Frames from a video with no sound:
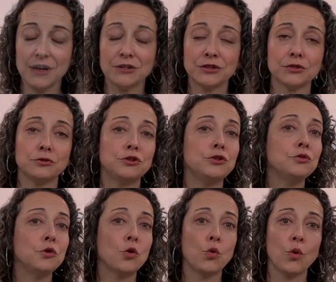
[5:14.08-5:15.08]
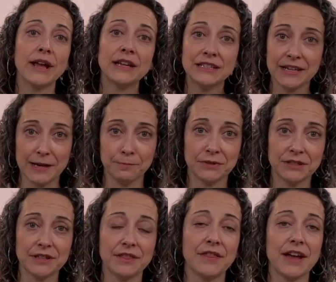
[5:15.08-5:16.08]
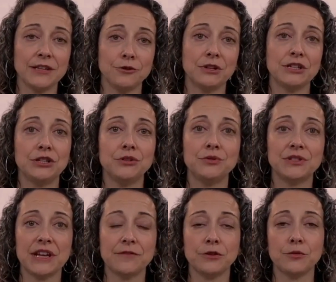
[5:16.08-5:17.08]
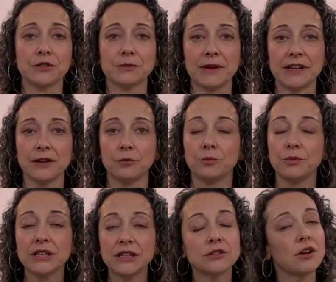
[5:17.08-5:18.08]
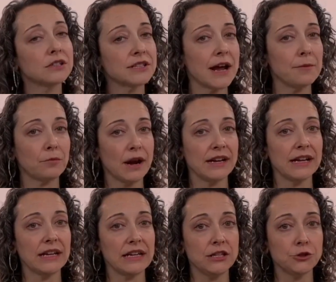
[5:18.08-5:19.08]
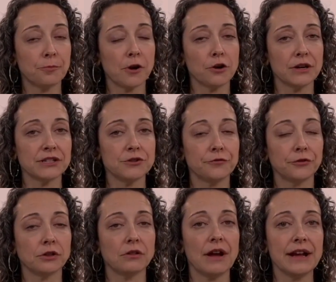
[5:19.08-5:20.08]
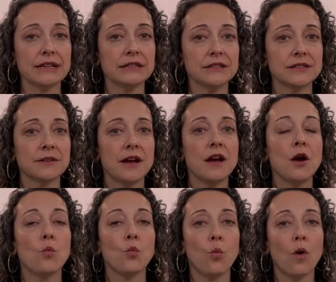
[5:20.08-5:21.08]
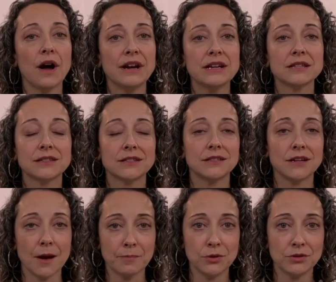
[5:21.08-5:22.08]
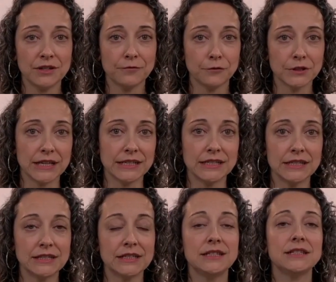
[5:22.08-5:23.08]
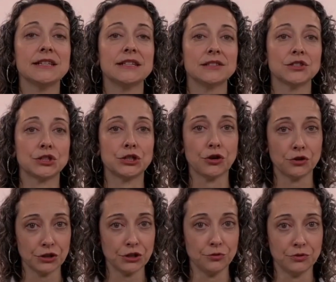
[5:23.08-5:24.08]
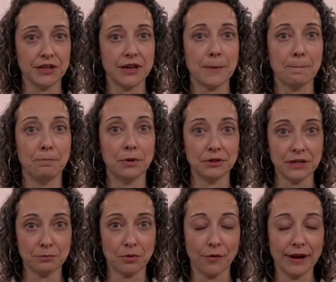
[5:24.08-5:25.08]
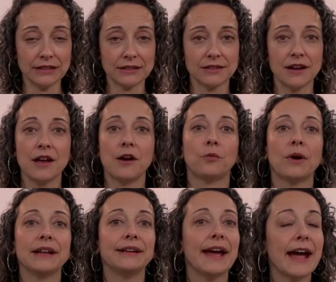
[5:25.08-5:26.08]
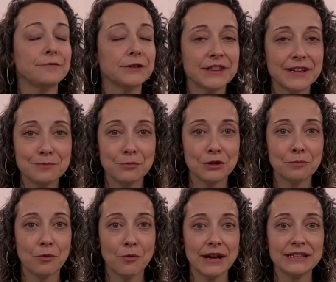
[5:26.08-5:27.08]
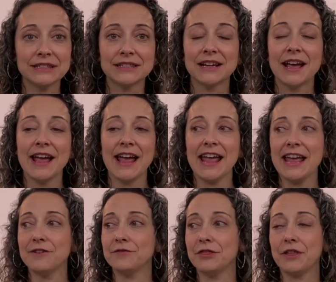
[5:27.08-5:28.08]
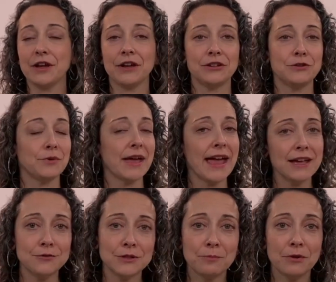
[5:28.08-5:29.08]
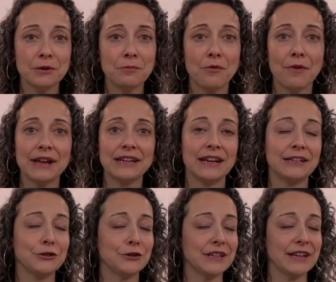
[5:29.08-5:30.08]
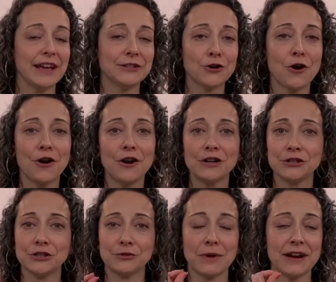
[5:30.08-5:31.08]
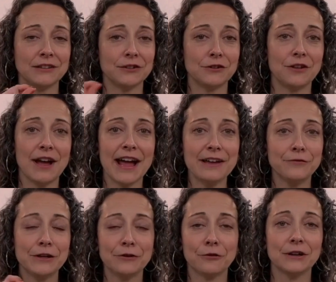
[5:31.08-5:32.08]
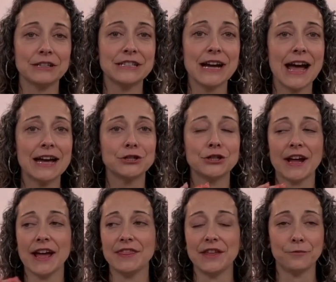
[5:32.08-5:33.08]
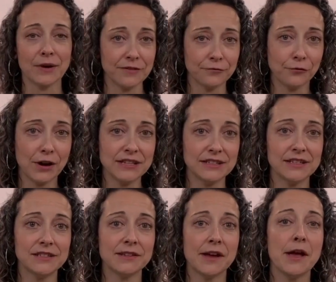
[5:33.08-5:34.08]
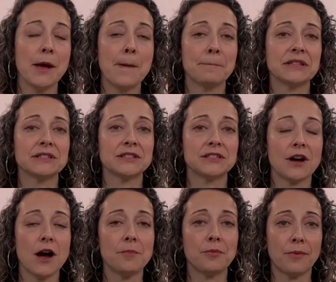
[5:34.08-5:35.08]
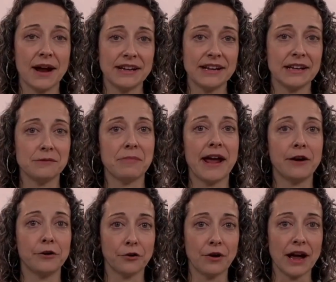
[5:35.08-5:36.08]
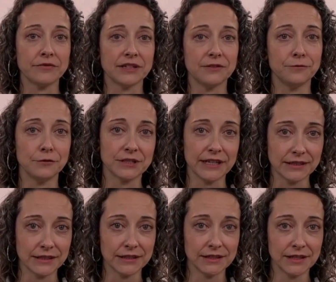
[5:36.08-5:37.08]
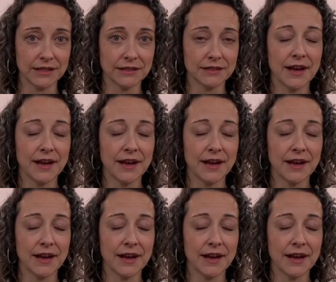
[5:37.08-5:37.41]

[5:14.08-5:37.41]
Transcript: So 2 quick tips that you can use if you are spending a really long time writing each progress note for clients. 1, stop using full sentences and start using bullet points. Write everything in bullet points. If you can't use a bullet point in your EHR, just write a little hyphen or a dash and then write phrases, but stop writing in paragraphs and full sentences.